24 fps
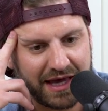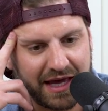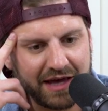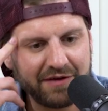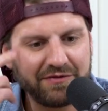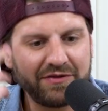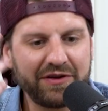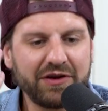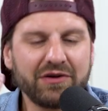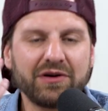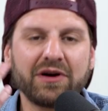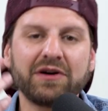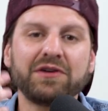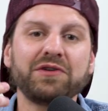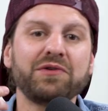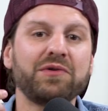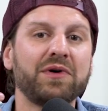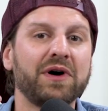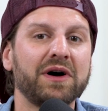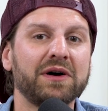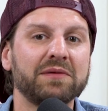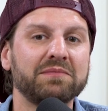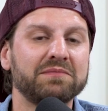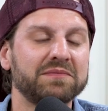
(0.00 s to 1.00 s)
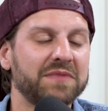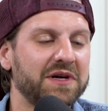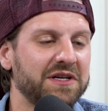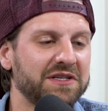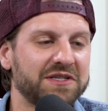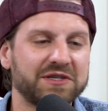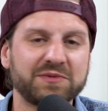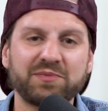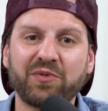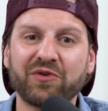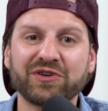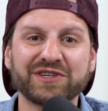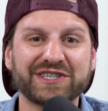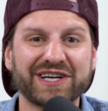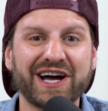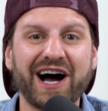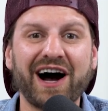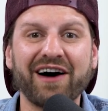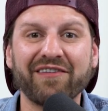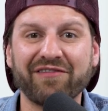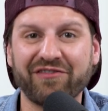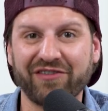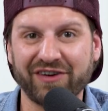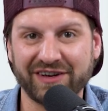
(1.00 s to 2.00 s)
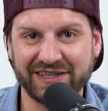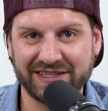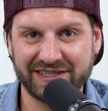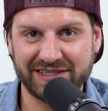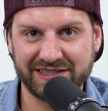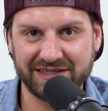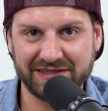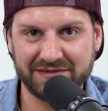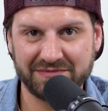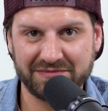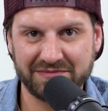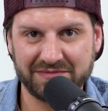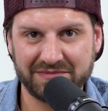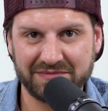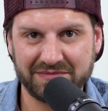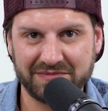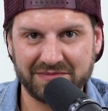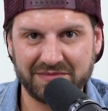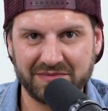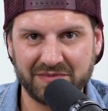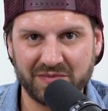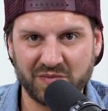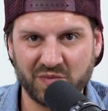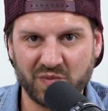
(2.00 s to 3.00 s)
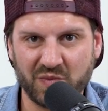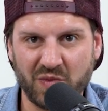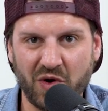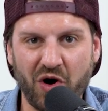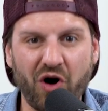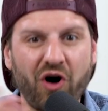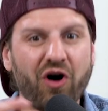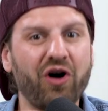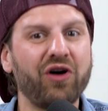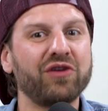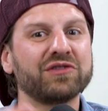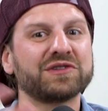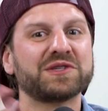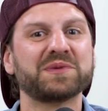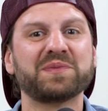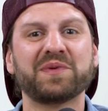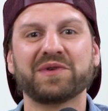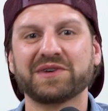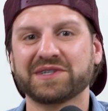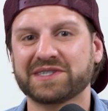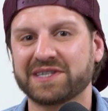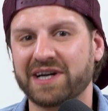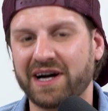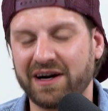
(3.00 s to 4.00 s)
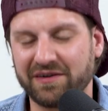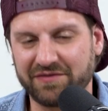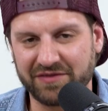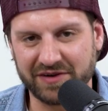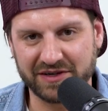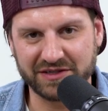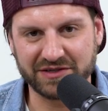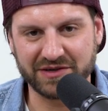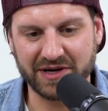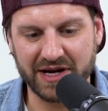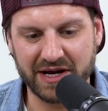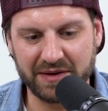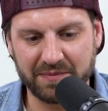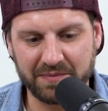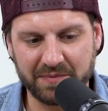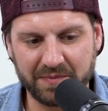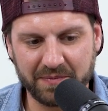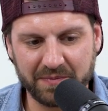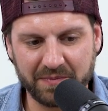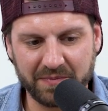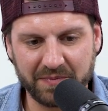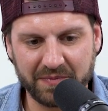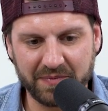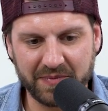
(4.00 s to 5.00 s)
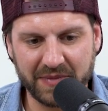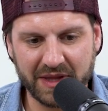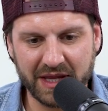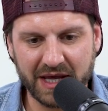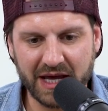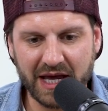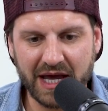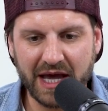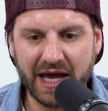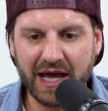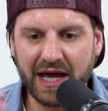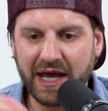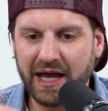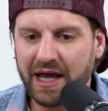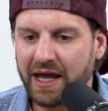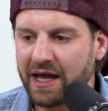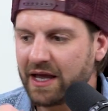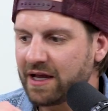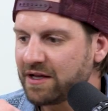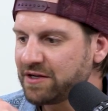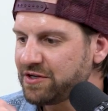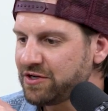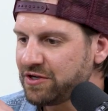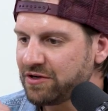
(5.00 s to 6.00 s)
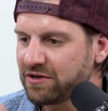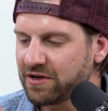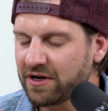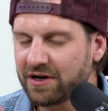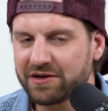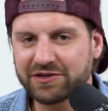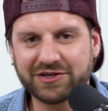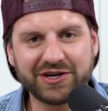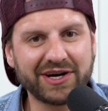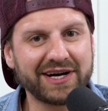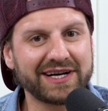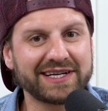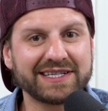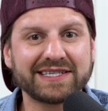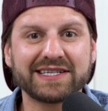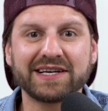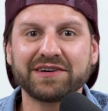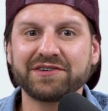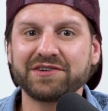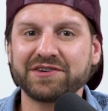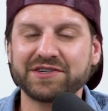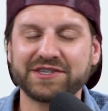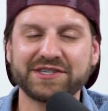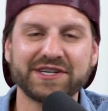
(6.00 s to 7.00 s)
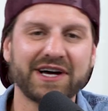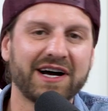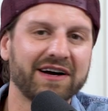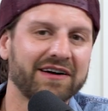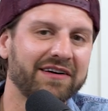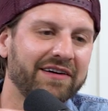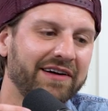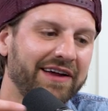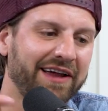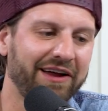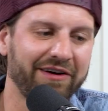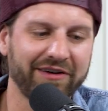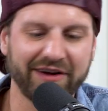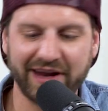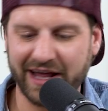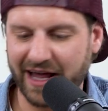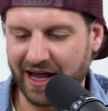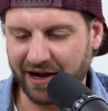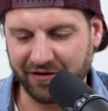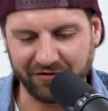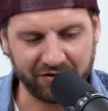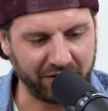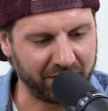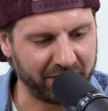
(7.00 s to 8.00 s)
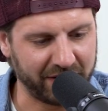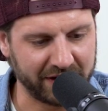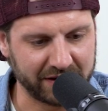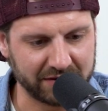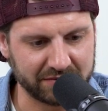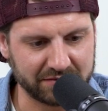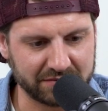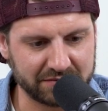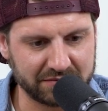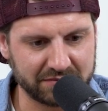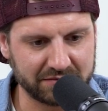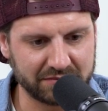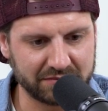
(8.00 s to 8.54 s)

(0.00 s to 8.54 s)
If you go to a sports conference, all sports conference, right? And you go trying to sell your soccer gear to everyone,